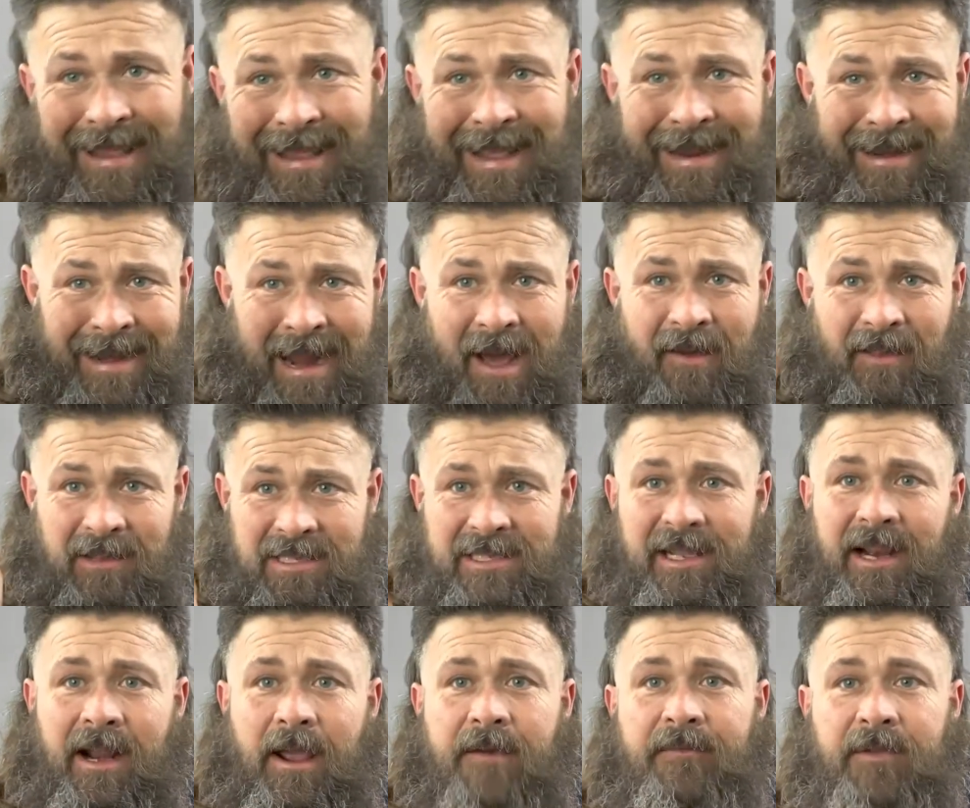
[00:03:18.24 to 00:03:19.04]
Now that's
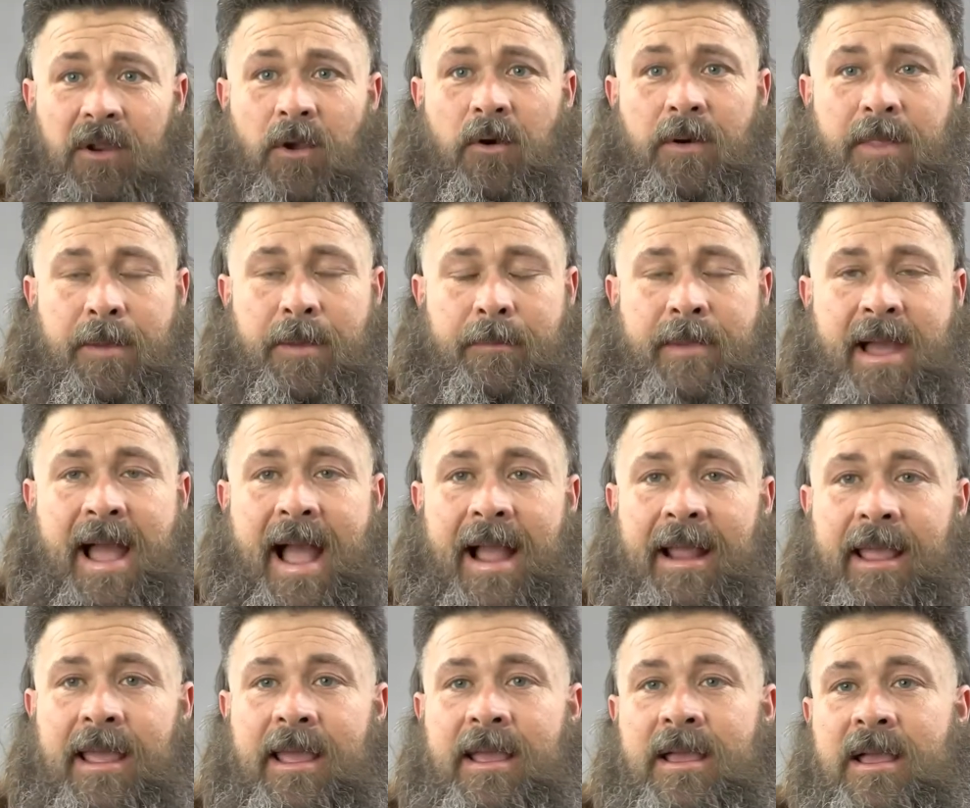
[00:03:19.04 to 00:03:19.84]
gonna have to go in the
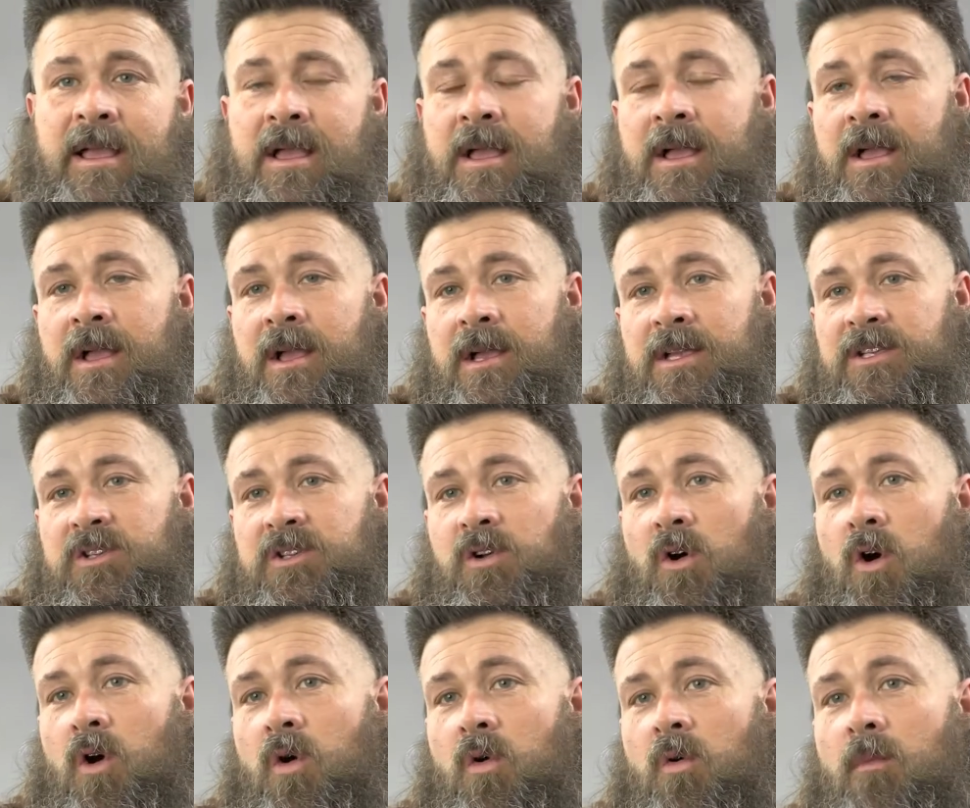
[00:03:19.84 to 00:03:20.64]
back.
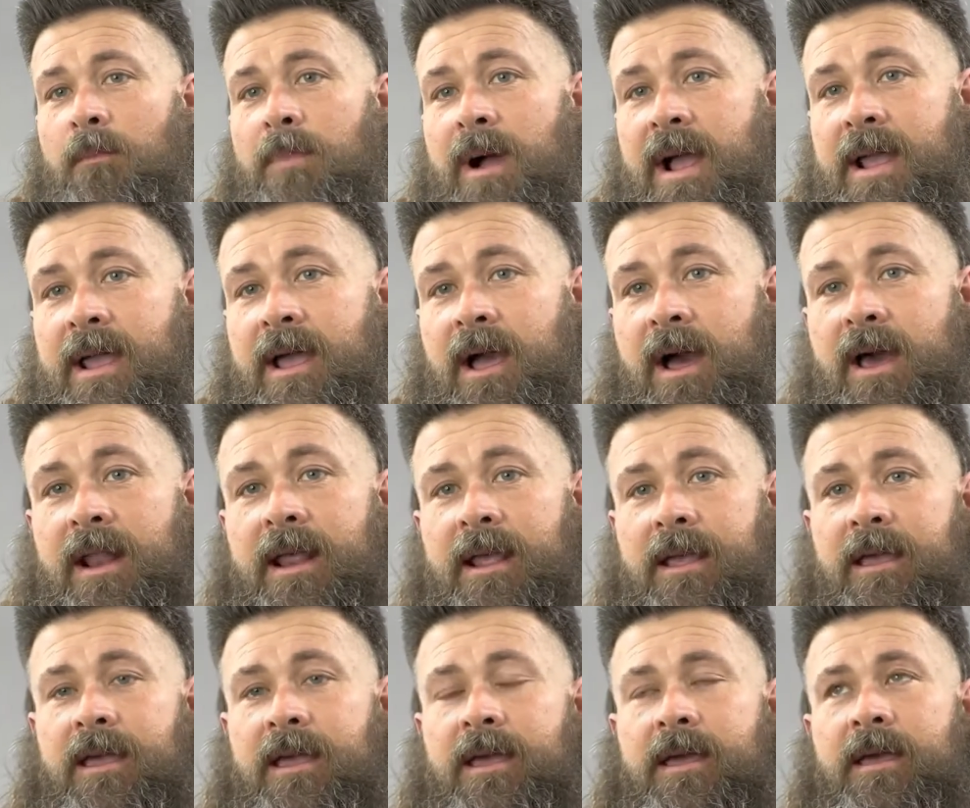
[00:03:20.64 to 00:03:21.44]
So by
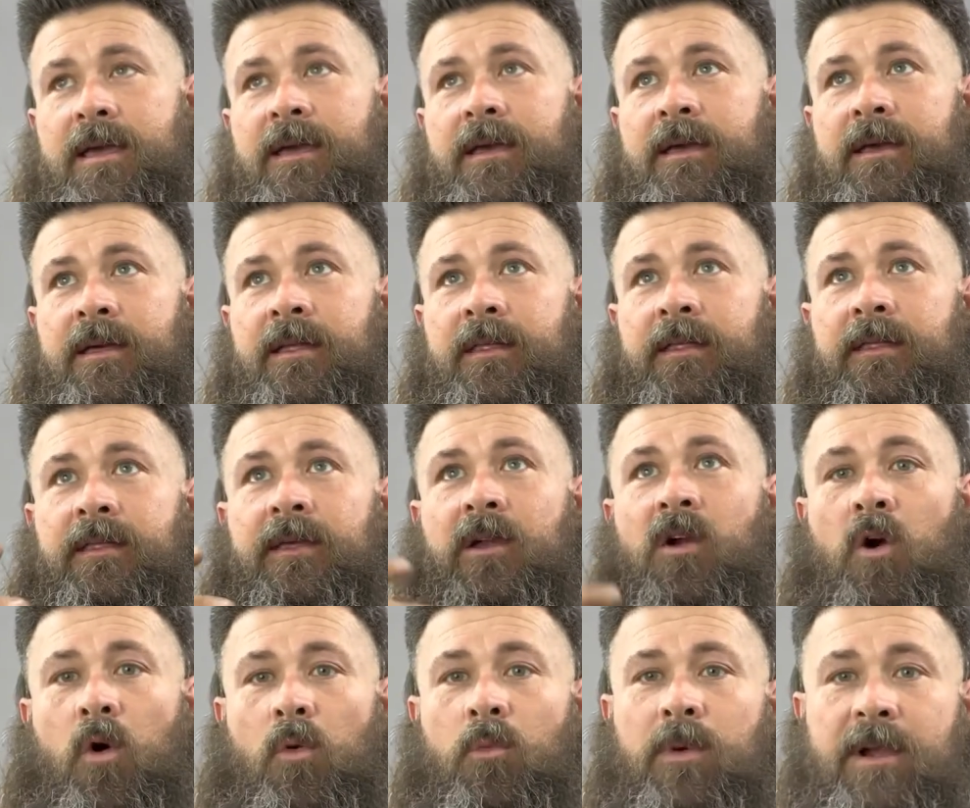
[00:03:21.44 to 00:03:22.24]
cutting the
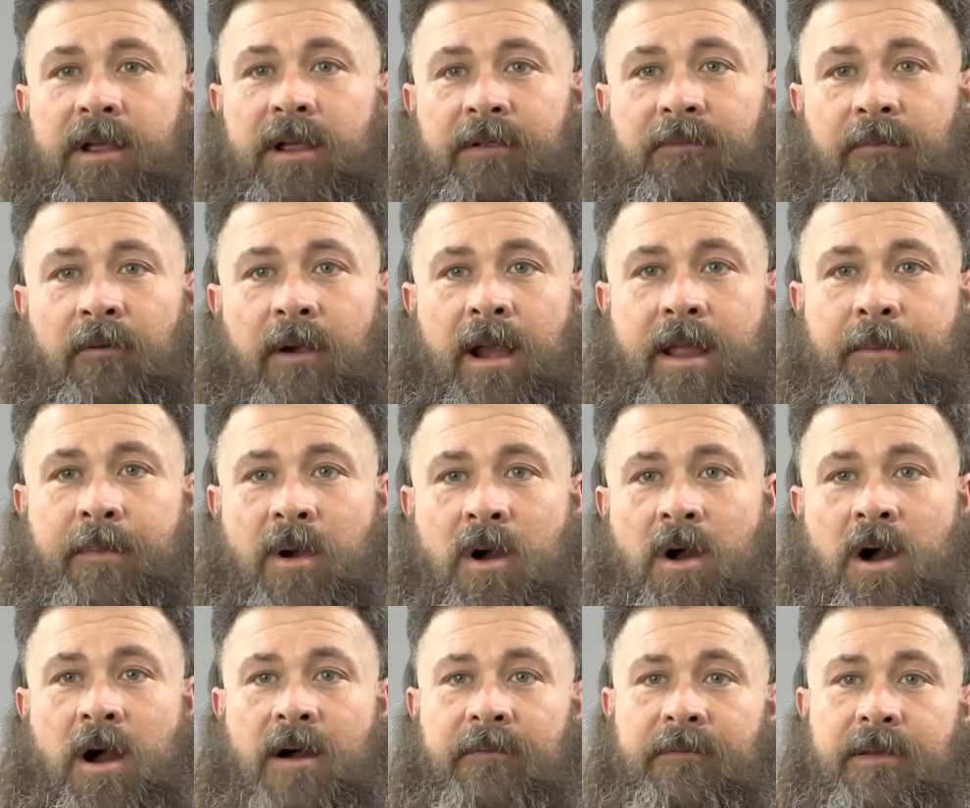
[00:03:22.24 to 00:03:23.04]
Goldwing frame
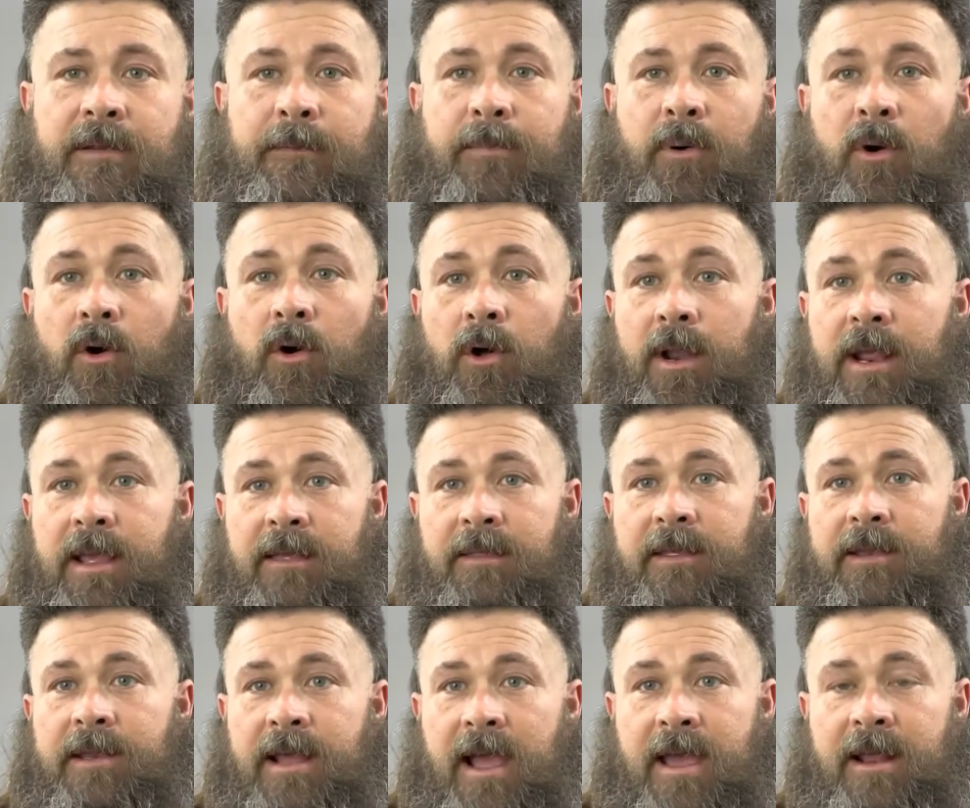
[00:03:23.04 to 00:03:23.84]
off and putting
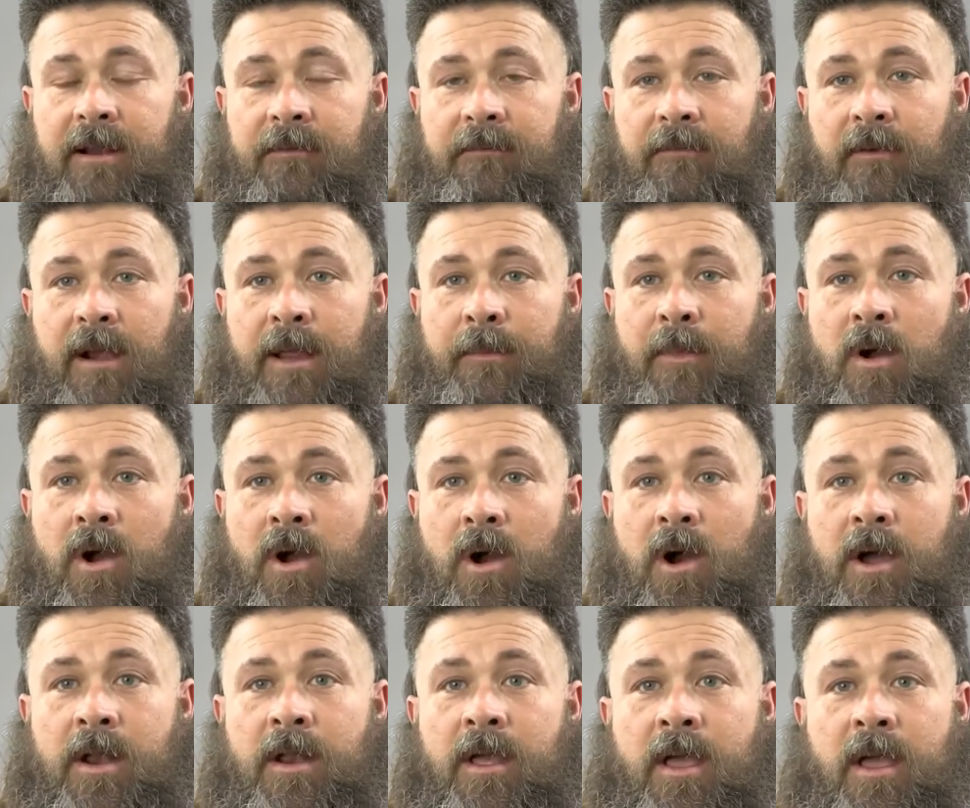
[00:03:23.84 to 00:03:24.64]
the Dyna frame
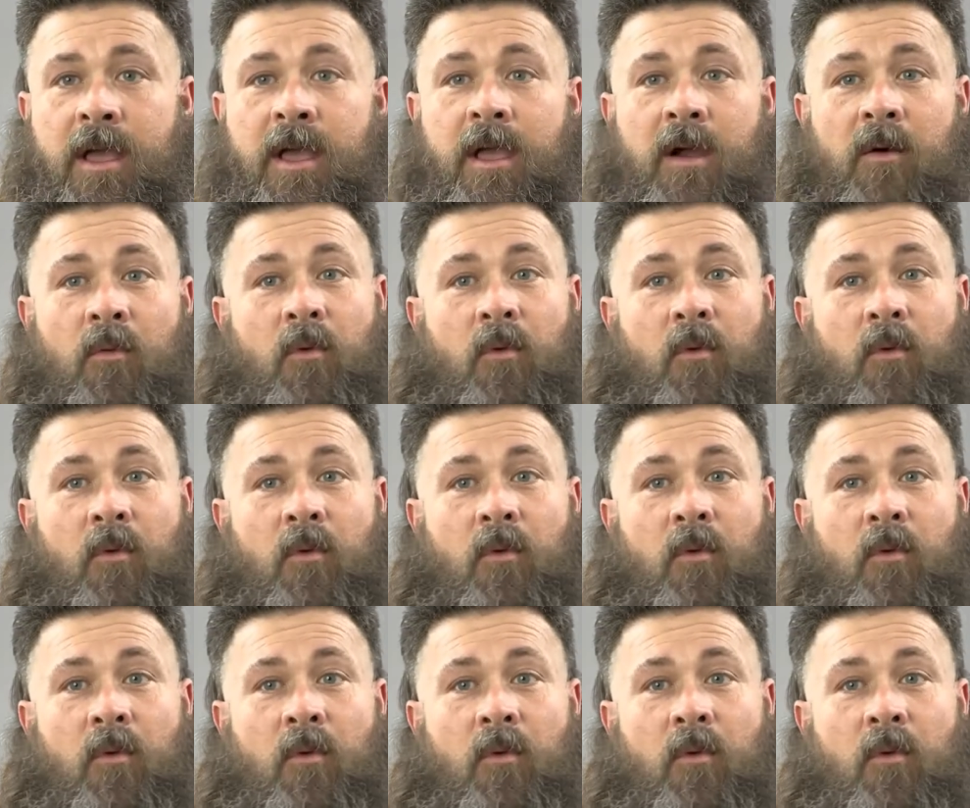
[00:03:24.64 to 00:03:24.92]
on,